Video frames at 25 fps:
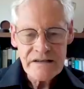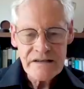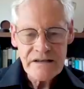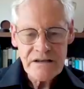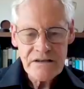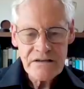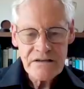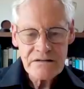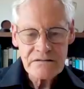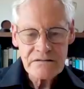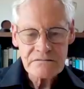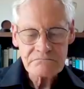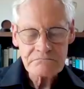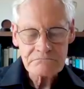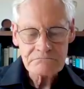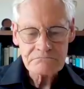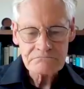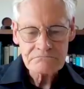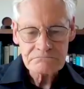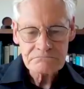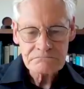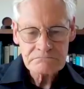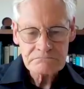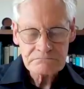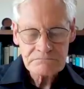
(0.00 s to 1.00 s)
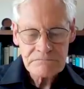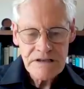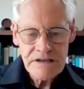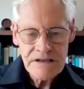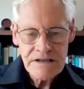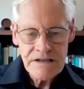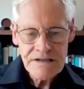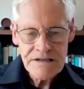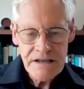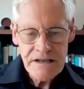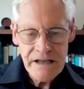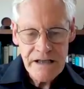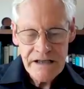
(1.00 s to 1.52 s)
you know,
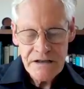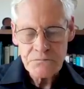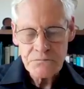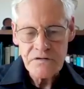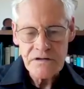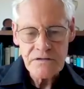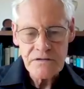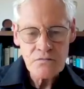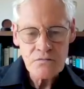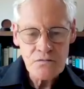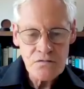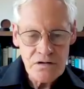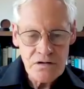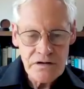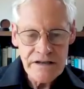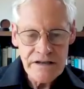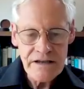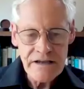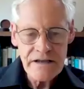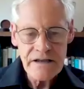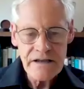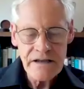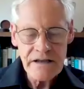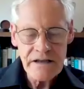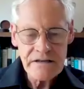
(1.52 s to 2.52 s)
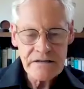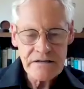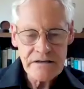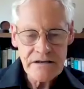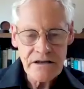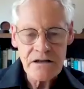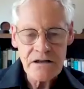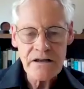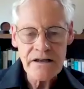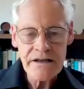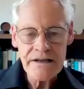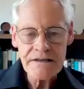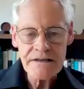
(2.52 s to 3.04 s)
starting with water and
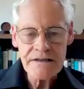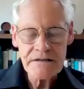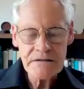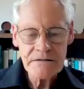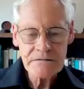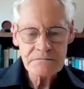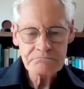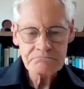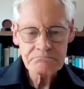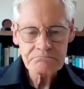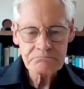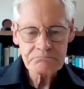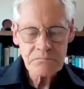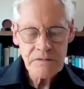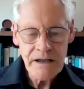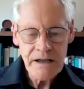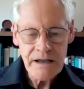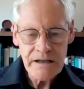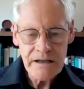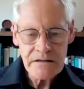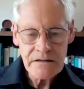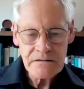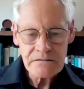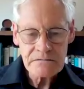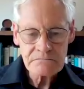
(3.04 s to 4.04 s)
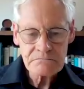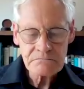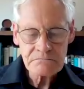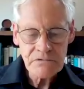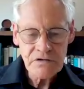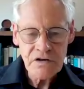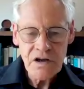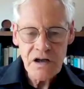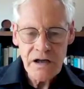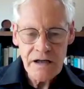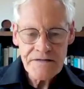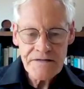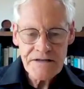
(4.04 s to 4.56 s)
diet and
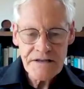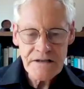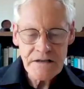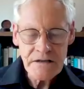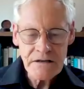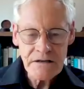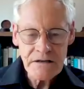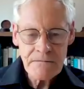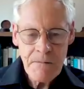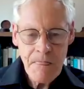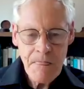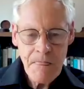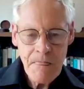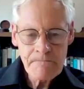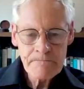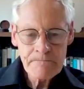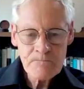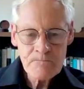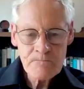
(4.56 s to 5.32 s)
lifestyle.